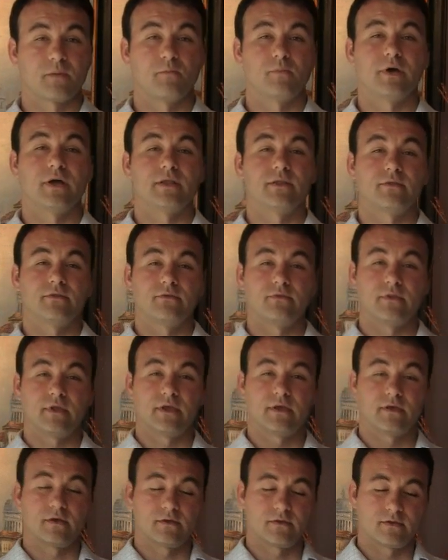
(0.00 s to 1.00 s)
But
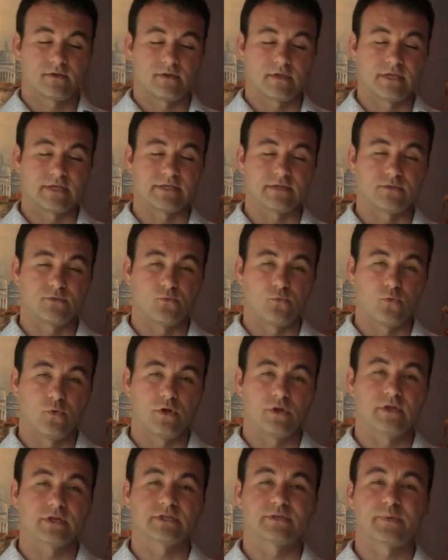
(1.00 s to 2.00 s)
they
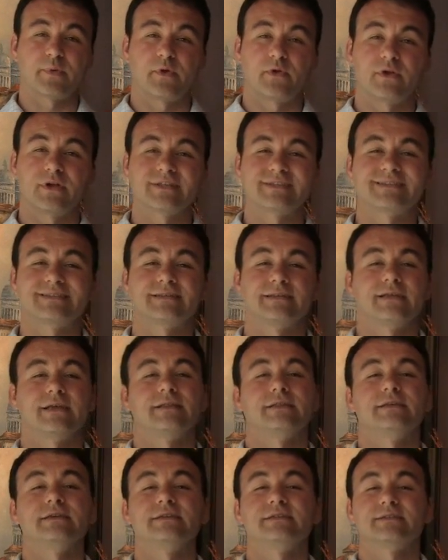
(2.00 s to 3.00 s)
will experience
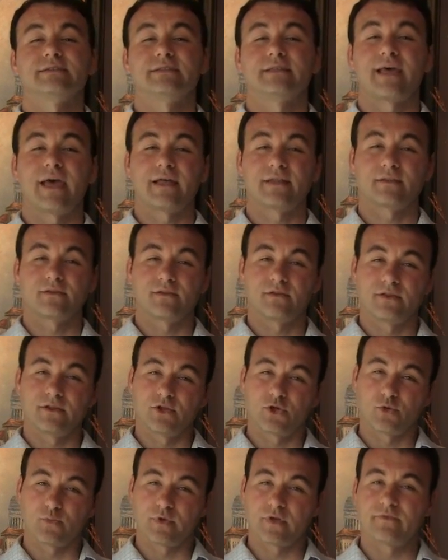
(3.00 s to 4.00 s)
at least that
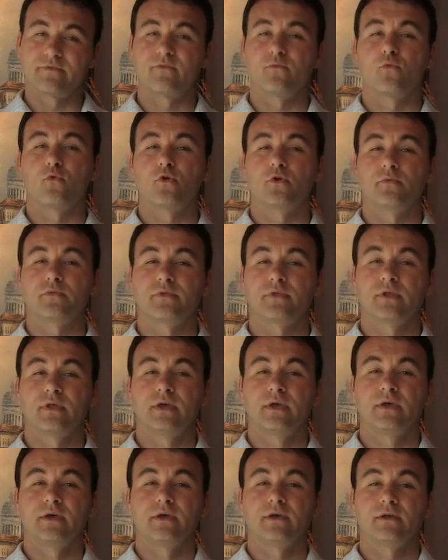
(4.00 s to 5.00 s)
little bit of warmth,
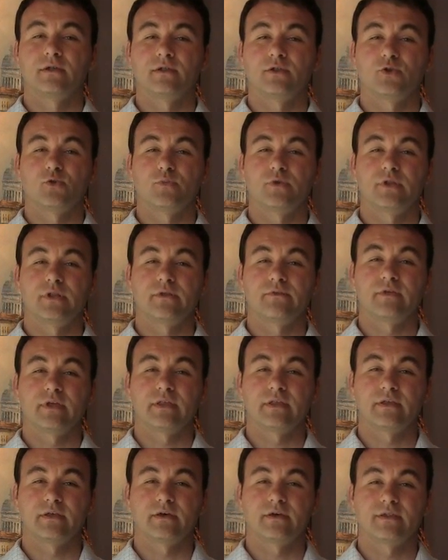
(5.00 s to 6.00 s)
a little bit
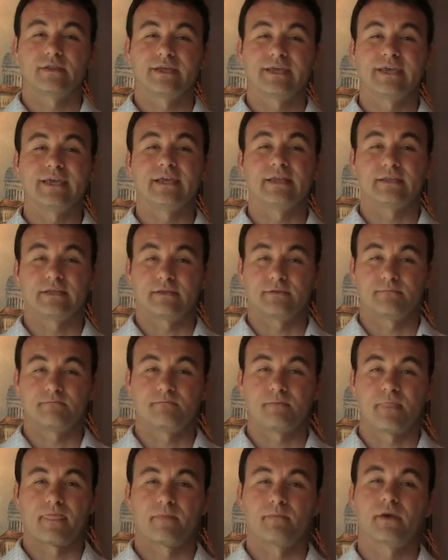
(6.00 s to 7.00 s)
of the heat.
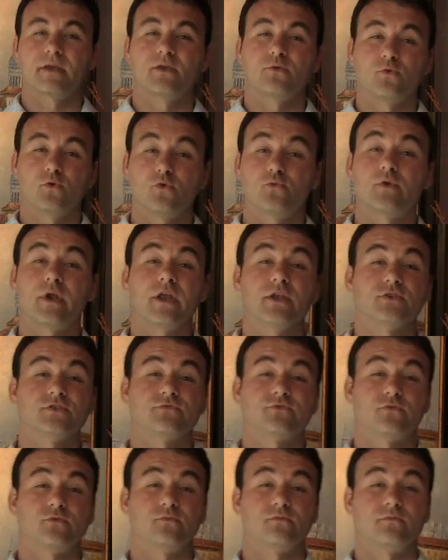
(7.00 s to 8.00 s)
But it will
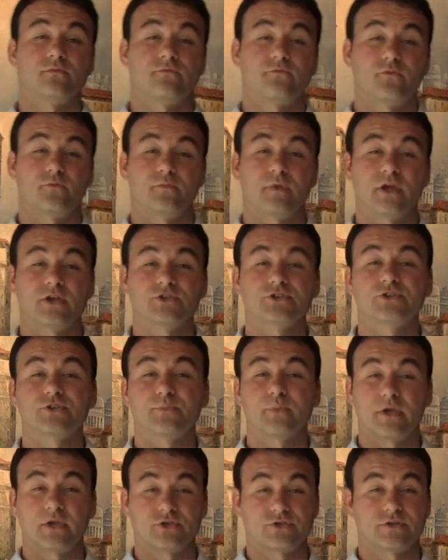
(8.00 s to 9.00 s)
range from patient
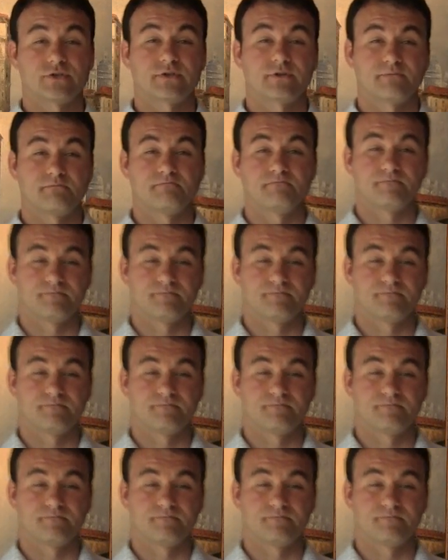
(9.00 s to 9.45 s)
to patient.